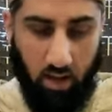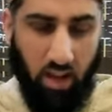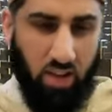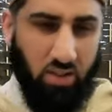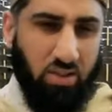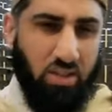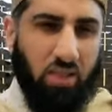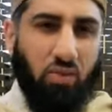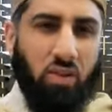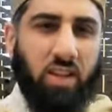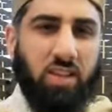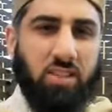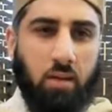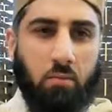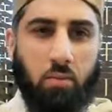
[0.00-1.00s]
And just to give you an
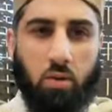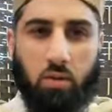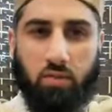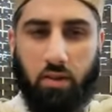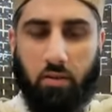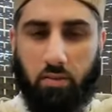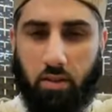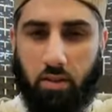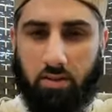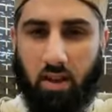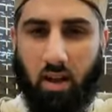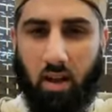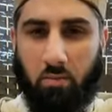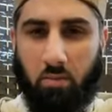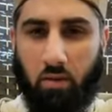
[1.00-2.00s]
example of the
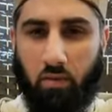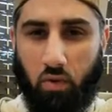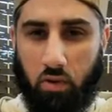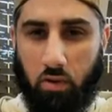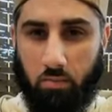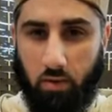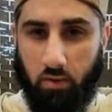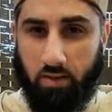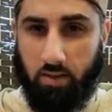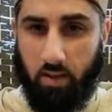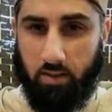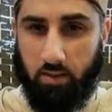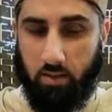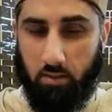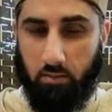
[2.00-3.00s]
Sahaba following the Prophet
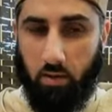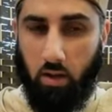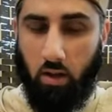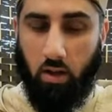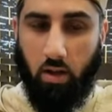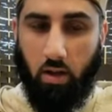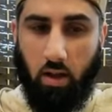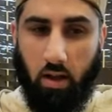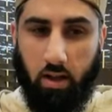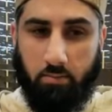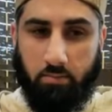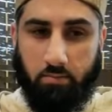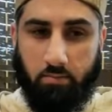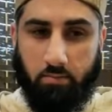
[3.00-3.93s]
sallallahu alaihi wasallam,